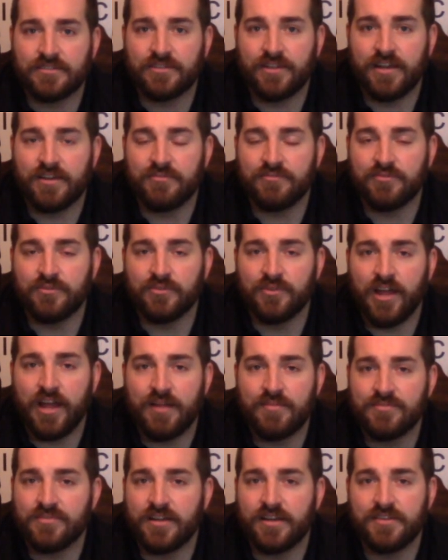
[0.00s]
a lot of full
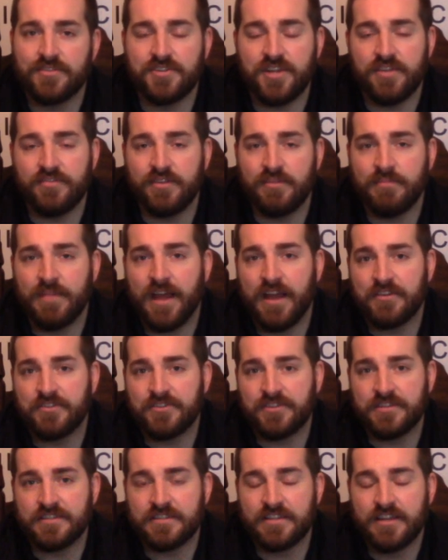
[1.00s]
lives, a lot of JV
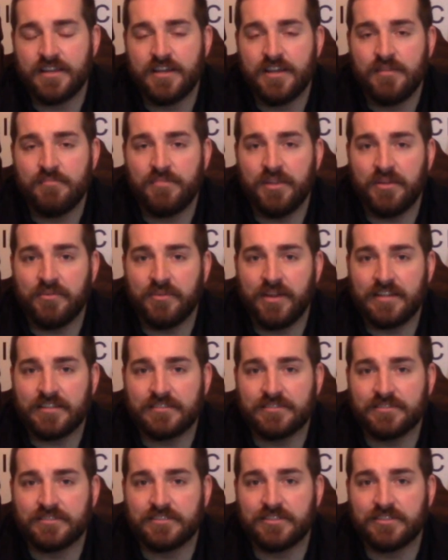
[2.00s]
matches being wrestled.